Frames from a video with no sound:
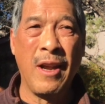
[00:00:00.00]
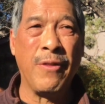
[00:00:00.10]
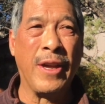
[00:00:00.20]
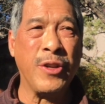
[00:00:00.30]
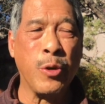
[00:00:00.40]

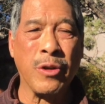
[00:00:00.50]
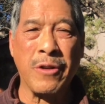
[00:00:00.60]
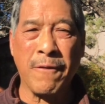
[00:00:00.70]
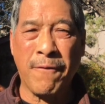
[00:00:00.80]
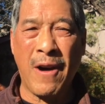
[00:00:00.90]
that you can
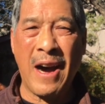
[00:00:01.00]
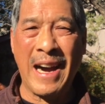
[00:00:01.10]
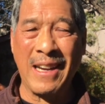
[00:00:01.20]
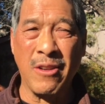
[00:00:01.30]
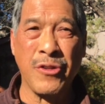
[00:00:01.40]

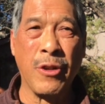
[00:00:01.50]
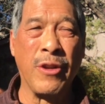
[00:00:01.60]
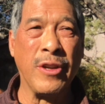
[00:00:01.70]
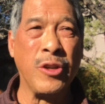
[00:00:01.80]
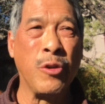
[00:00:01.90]
define so
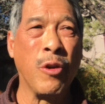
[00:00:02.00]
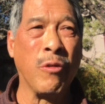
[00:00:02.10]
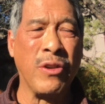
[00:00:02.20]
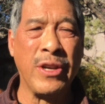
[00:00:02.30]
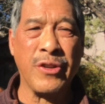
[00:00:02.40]
that you don't
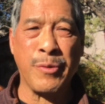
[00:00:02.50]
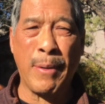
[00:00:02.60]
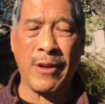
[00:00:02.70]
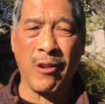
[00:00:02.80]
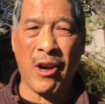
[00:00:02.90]
need to
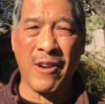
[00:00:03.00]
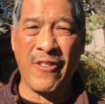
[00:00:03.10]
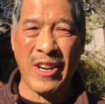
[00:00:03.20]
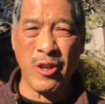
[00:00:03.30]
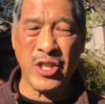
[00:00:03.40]
spend a lot of
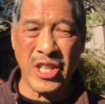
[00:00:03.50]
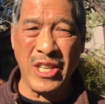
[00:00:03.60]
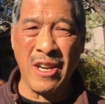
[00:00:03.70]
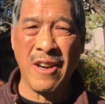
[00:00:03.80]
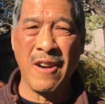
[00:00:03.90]

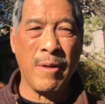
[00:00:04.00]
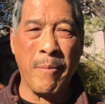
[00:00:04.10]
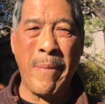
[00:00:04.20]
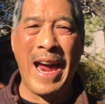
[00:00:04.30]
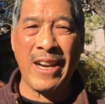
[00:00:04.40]
energy
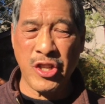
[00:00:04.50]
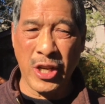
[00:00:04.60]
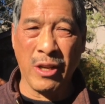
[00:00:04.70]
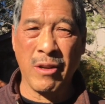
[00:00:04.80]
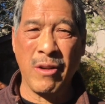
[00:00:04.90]

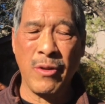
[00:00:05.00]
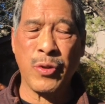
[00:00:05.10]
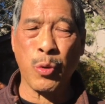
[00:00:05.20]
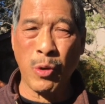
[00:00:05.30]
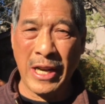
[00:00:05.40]
managing
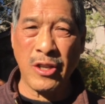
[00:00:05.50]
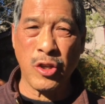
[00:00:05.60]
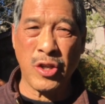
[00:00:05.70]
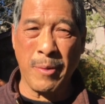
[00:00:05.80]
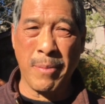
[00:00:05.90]
the
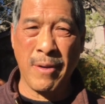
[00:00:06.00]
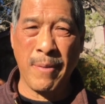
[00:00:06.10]
relationship.